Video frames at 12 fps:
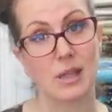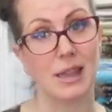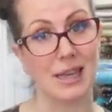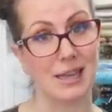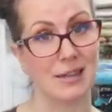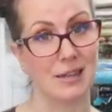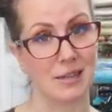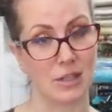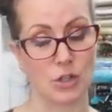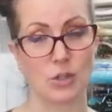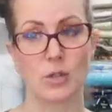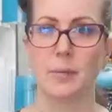
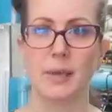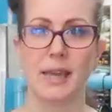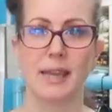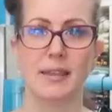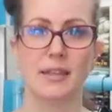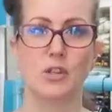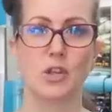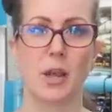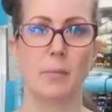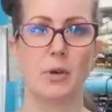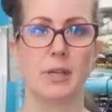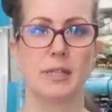But yeah, these
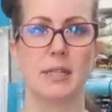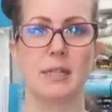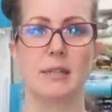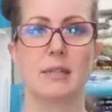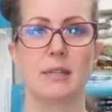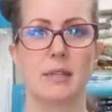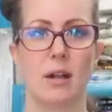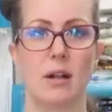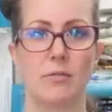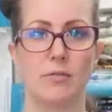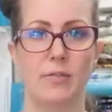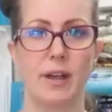giant pockets
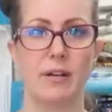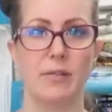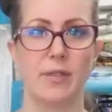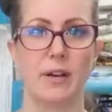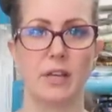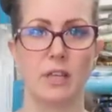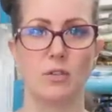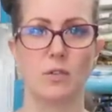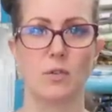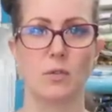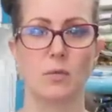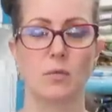are very, very
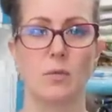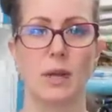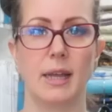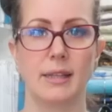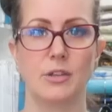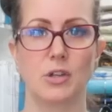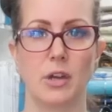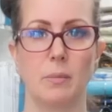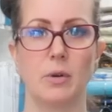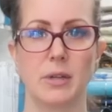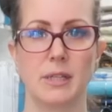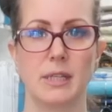useful. We like the giant
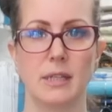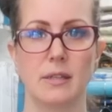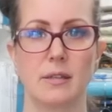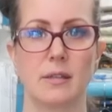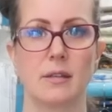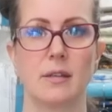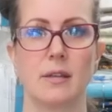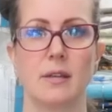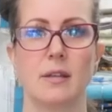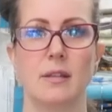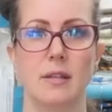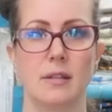pockets.
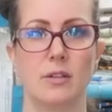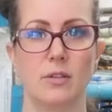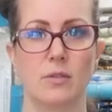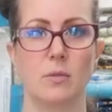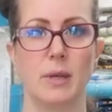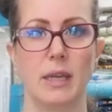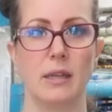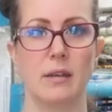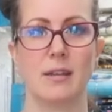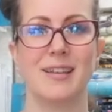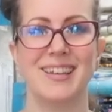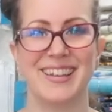This looks weird.
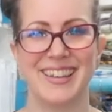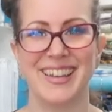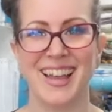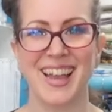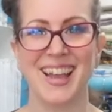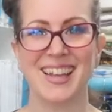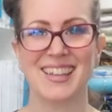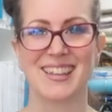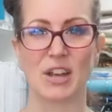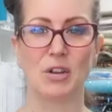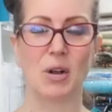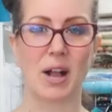
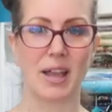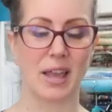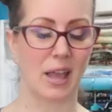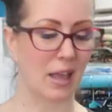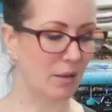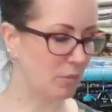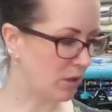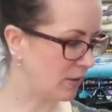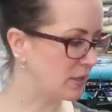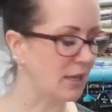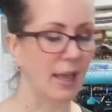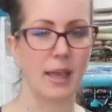So I am
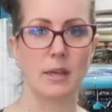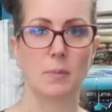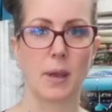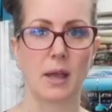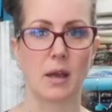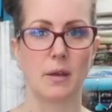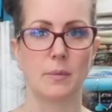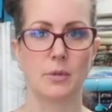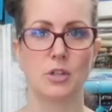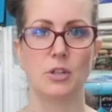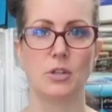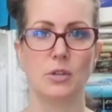going to head back up
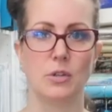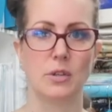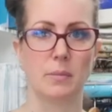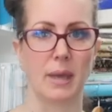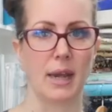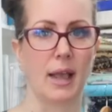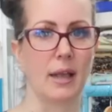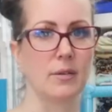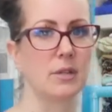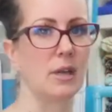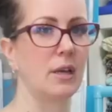to the main house.